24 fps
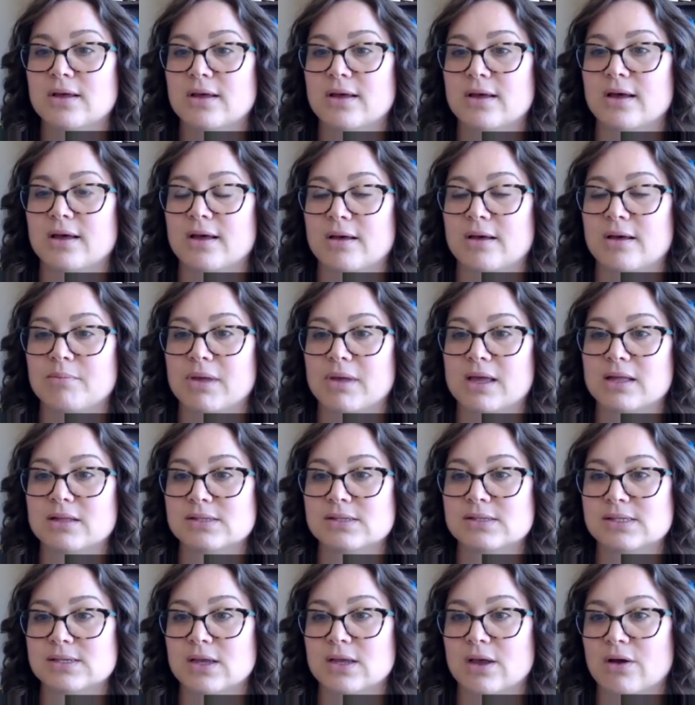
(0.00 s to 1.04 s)
And
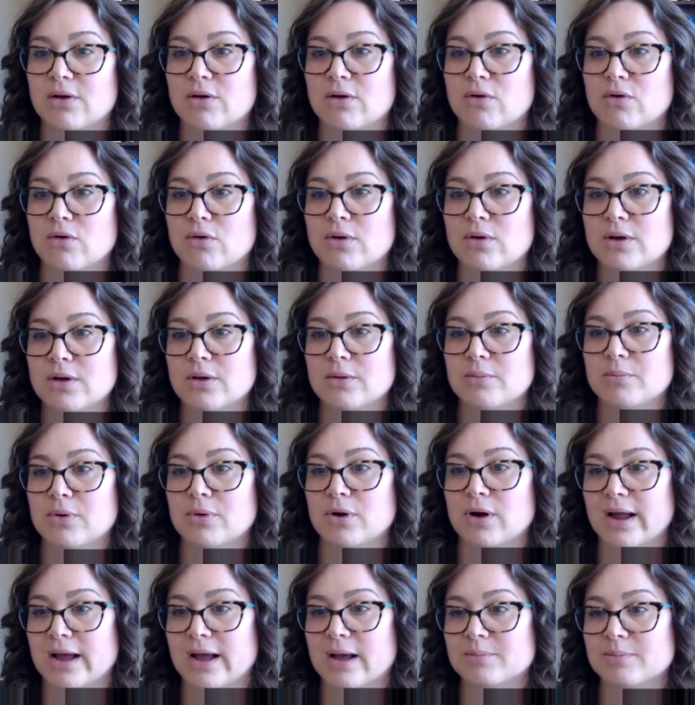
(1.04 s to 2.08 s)
so
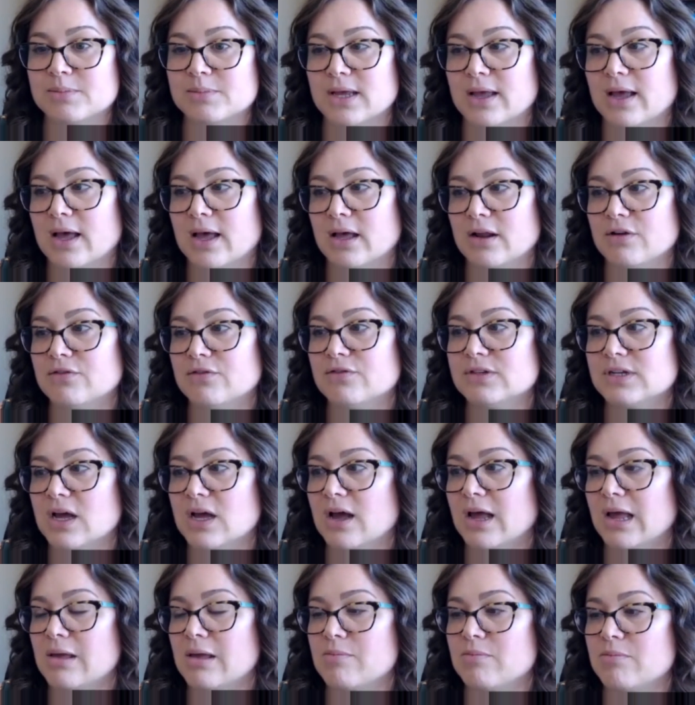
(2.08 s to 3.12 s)
perhaps ahead of
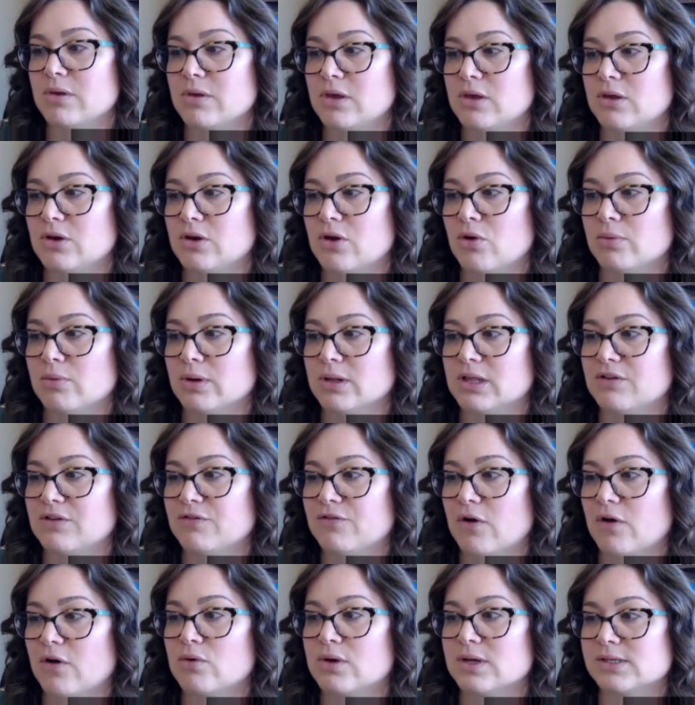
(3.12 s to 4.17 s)
time, really
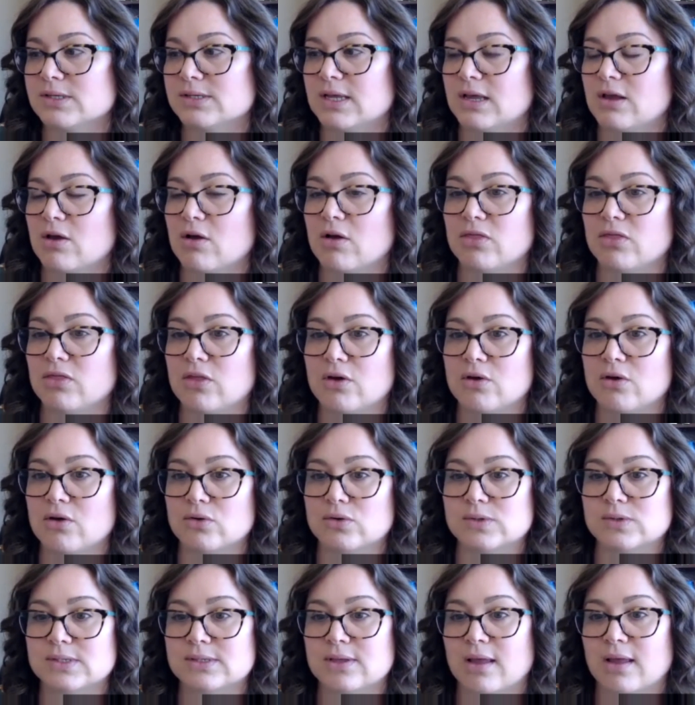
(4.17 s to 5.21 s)
focusing on
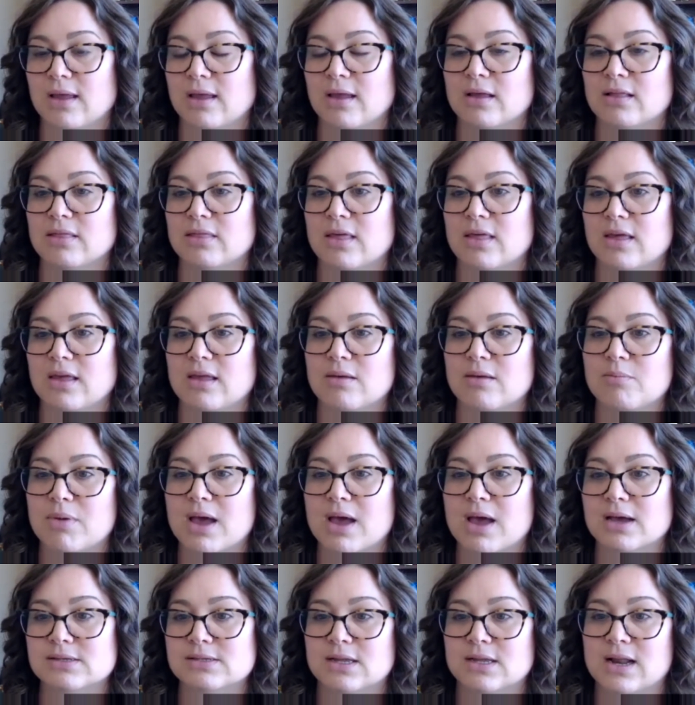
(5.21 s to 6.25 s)
those and the
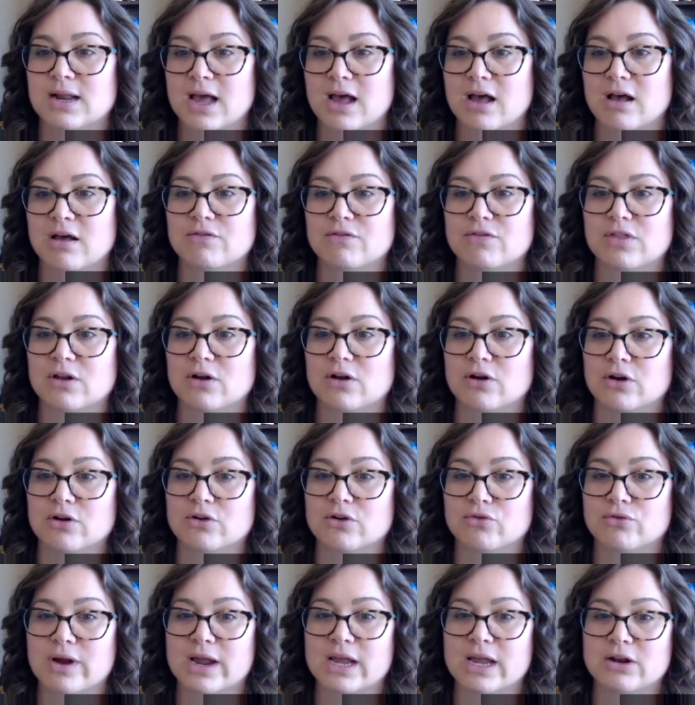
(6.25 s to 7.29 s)
impacts it have that are
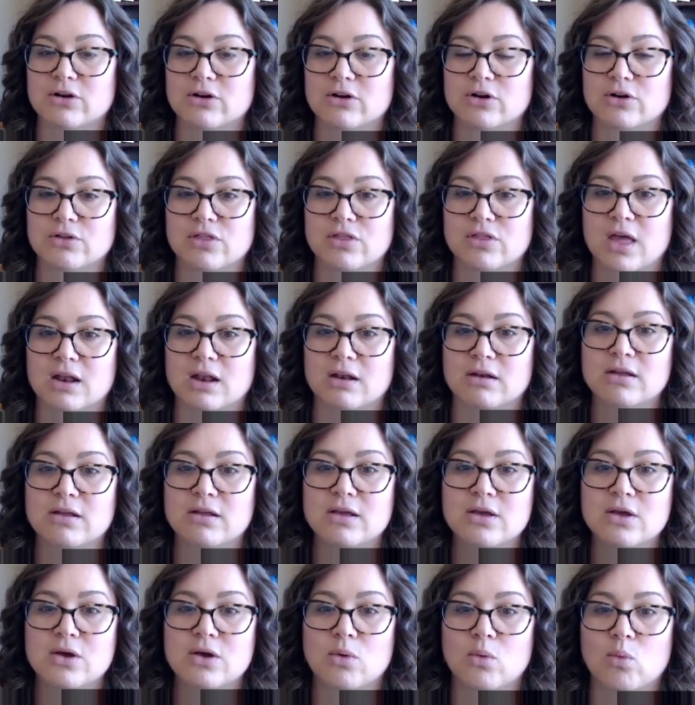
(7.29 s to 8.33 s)
greater than
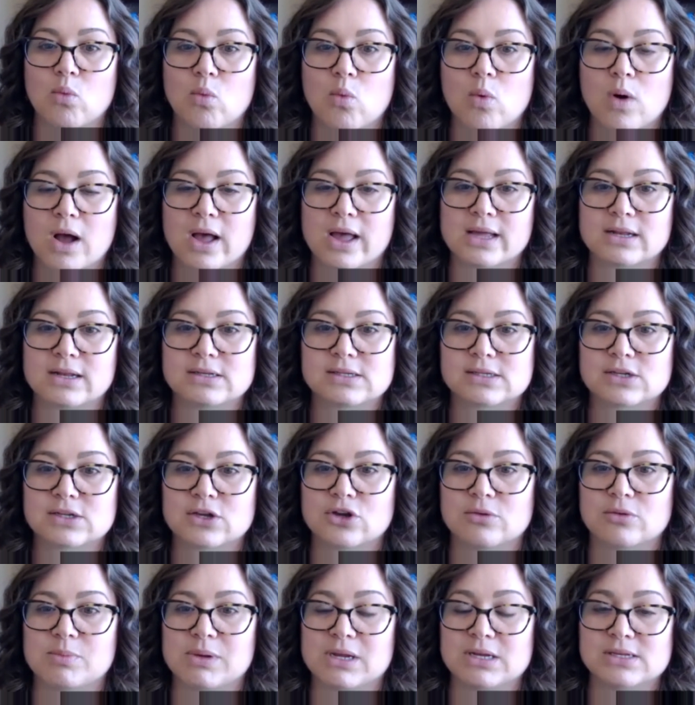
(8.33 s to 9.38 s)
what
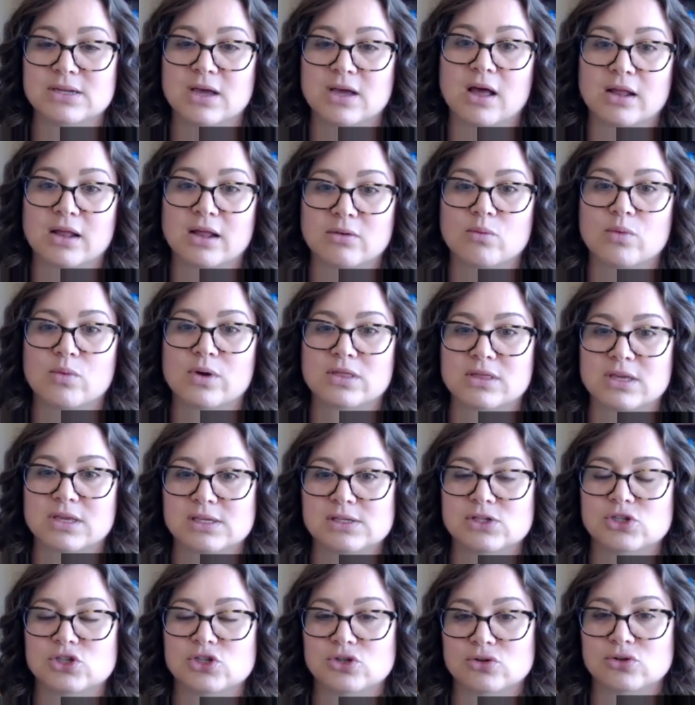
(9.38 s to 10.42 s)
could be done with
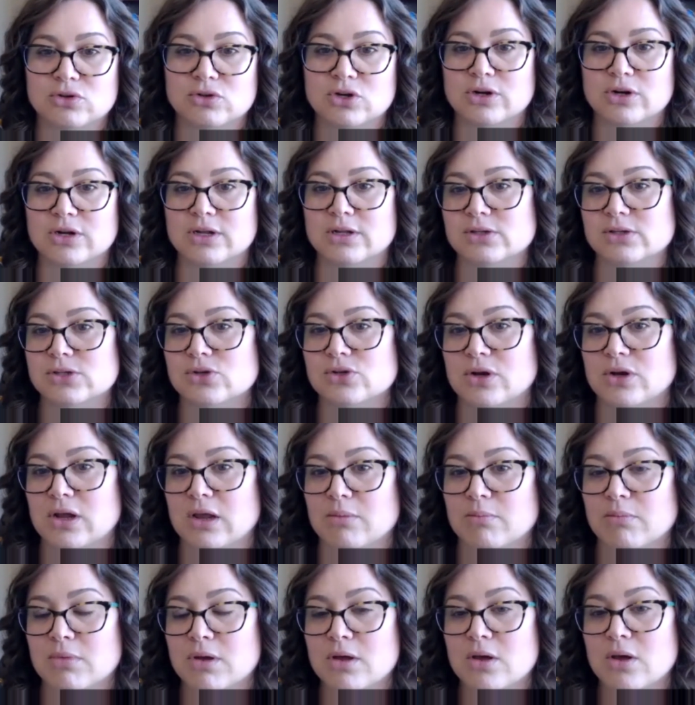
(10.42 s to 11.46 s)
these junior
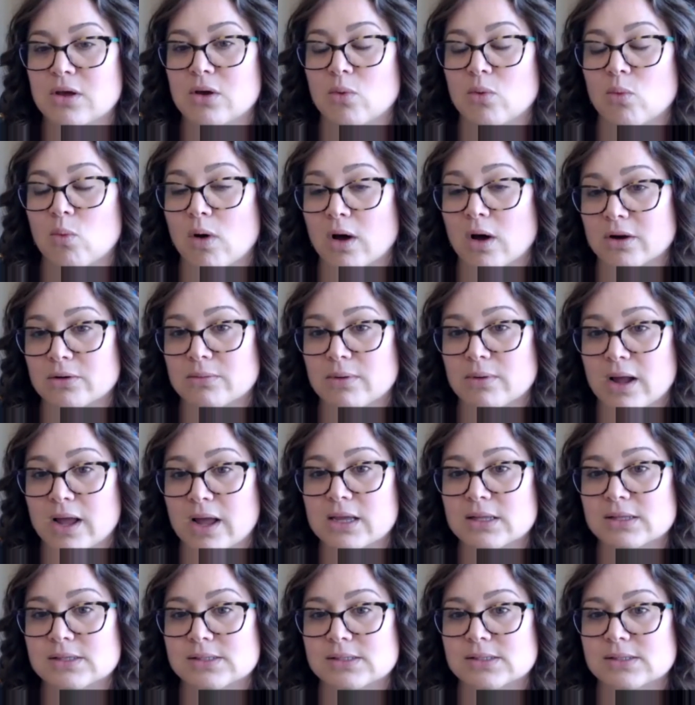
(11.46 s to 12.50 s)
in-stream water
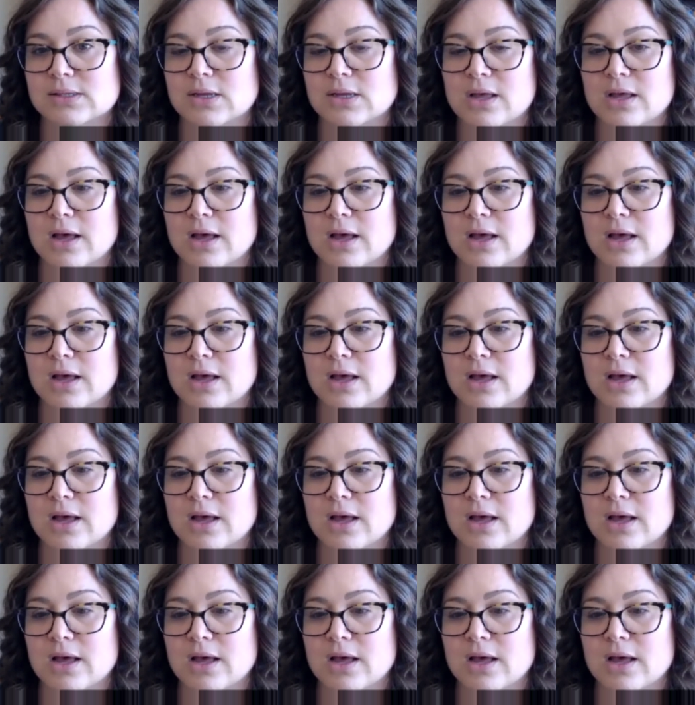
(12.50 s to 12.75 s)
rights.